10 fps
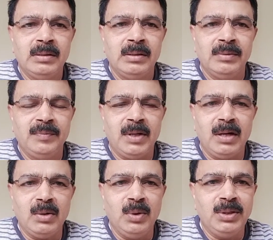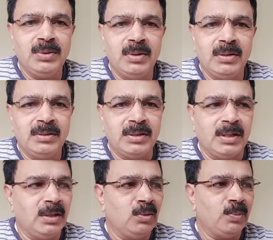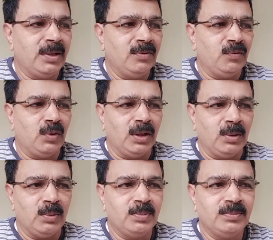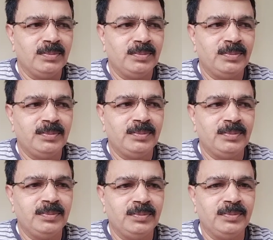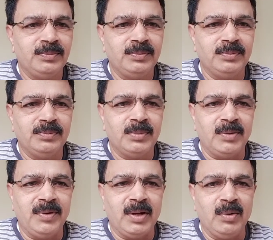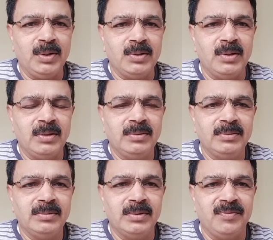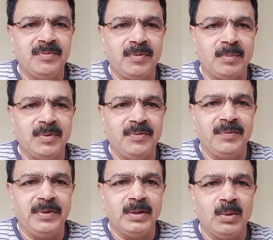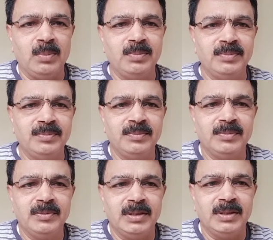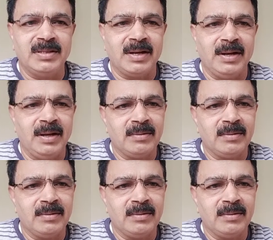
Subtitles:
We are not going to learn 13 group and the 14 group, but we are going to learn from the 15th group in second year.